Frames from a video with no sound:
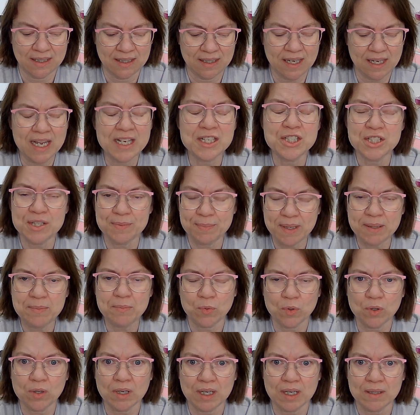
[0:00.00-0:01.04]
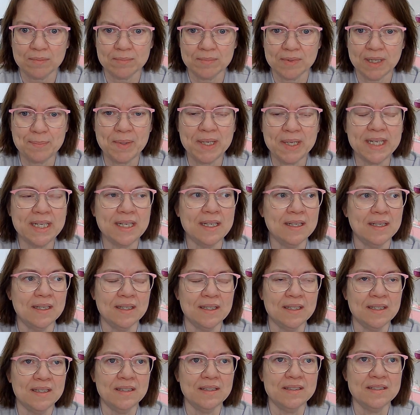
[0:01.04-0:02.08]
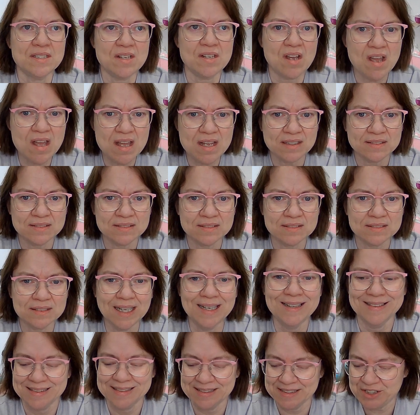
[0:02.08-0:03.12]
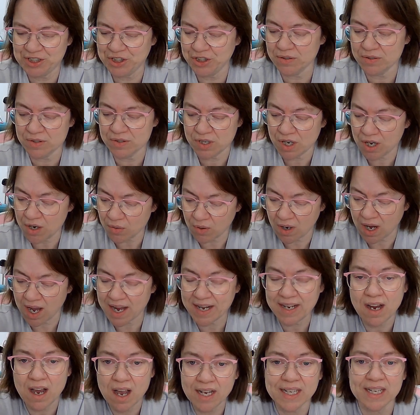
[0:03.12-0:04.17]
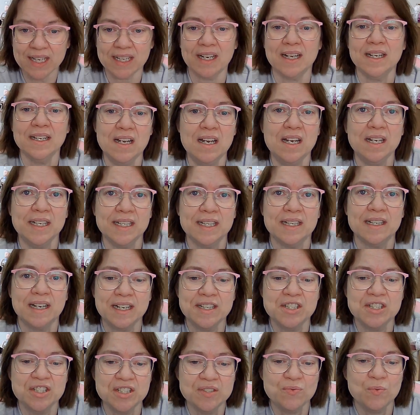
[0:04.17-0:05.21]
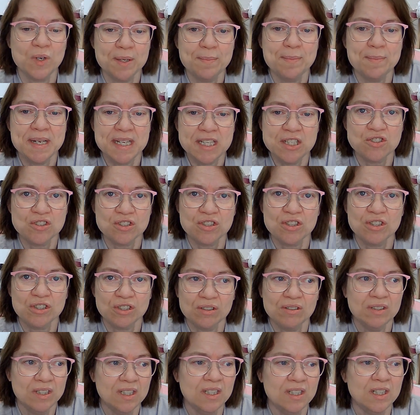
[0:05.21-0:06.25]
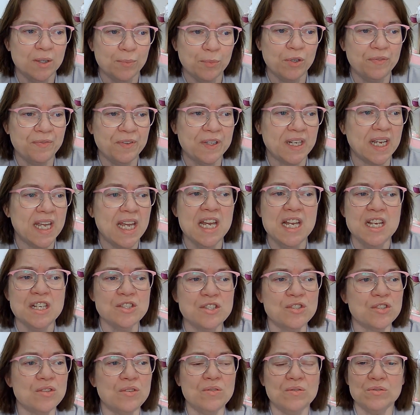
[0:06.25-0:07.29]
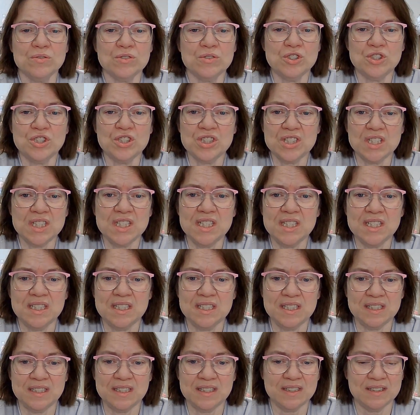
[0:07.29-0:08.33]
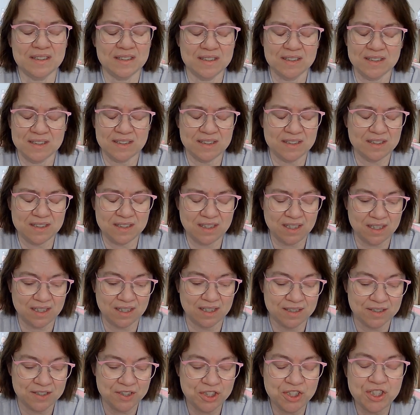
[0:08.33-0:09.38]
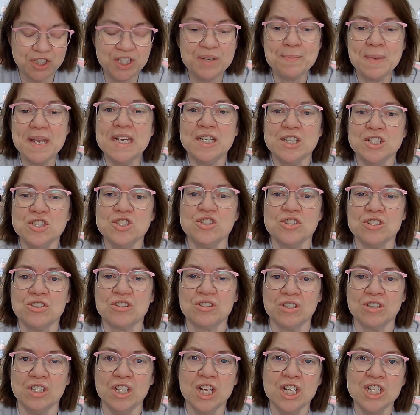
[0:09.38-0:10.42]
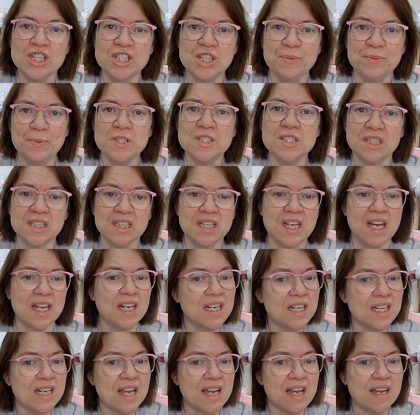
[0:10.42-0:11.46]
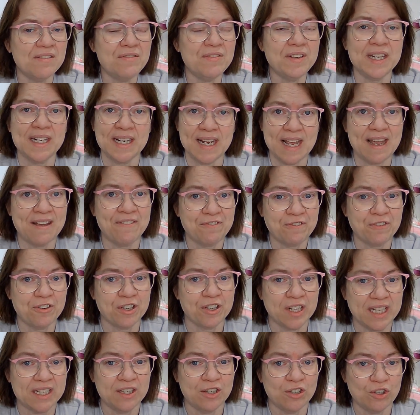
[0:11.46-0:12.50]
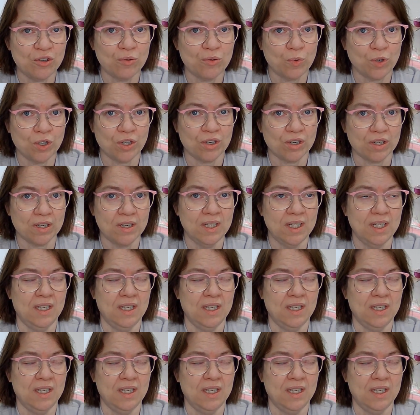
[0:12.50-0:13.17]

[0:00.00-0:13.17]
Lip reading: And she made more up. I'm like, Dawn. She goes, no, I got it. I just want to make sure they're perfect. So she makes sure. She puts a lot of love and effort in her work.